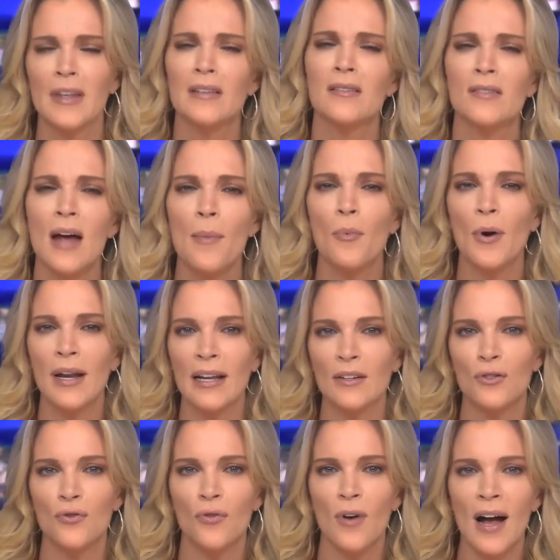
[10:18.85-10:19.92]
Stop waiting.
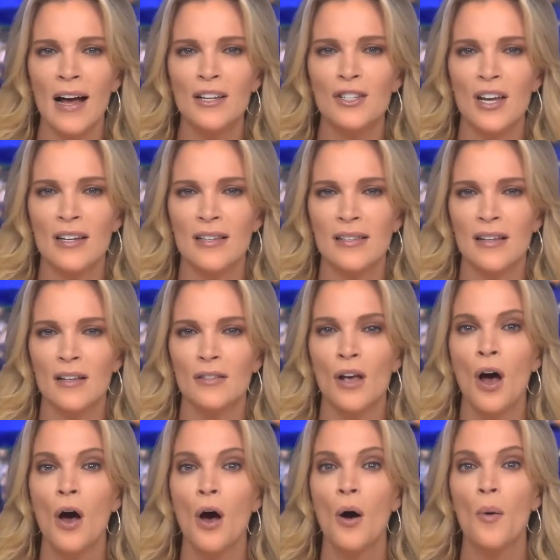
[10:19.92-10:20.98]
Try Genucel's
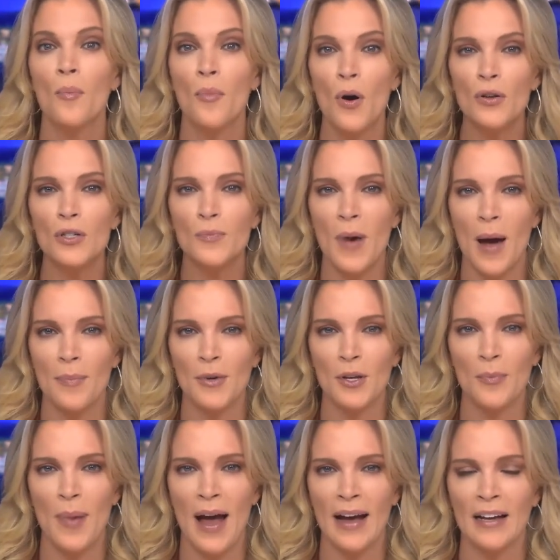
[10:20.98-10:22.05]
most popular
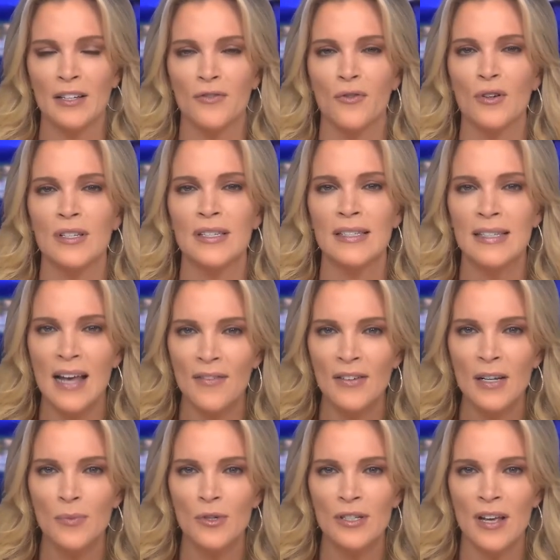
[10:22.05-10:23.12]
package for
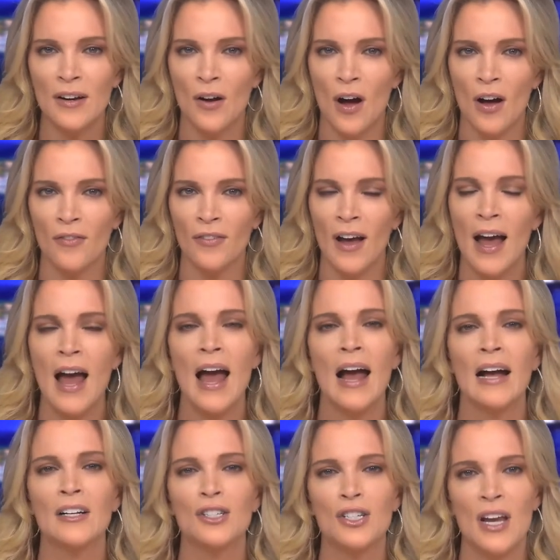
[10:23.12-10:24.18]
seventy percent off
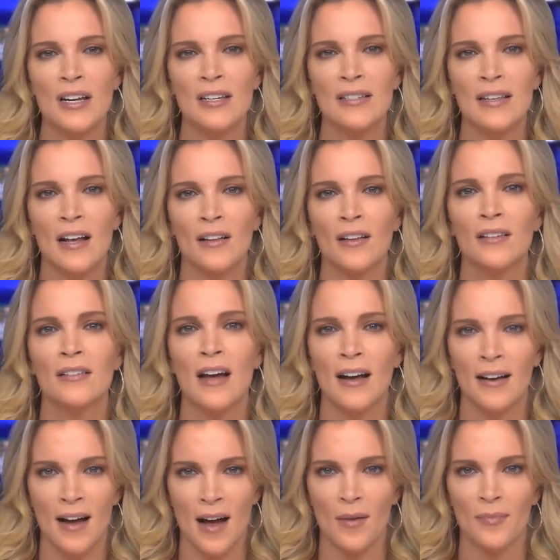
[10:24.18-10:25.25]
at Genucel dot
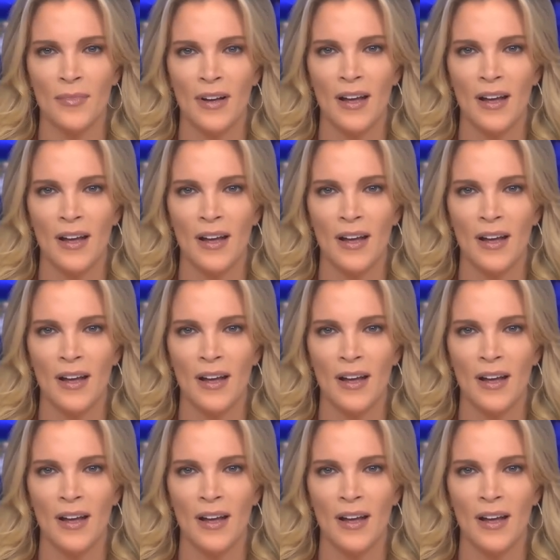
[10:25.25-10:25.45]
com.